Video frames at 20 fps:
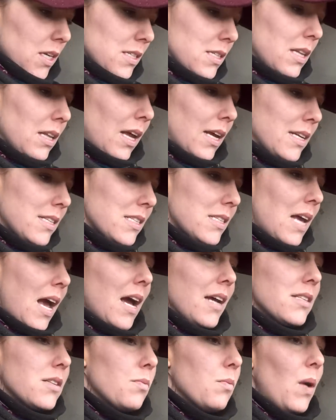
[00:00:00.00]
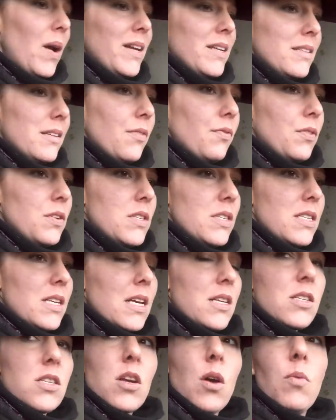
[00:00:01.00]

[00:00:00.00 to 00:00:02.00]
into like size and weight differences.